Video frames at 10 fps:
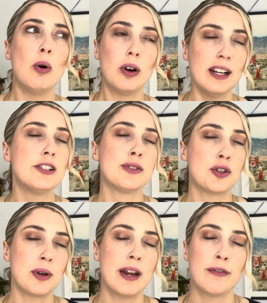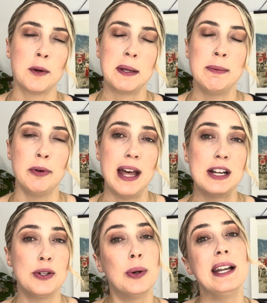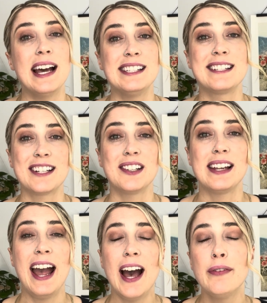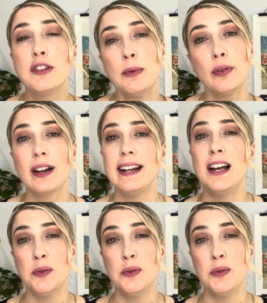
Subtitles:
or interest rate for people that don't necessarily have to move right now.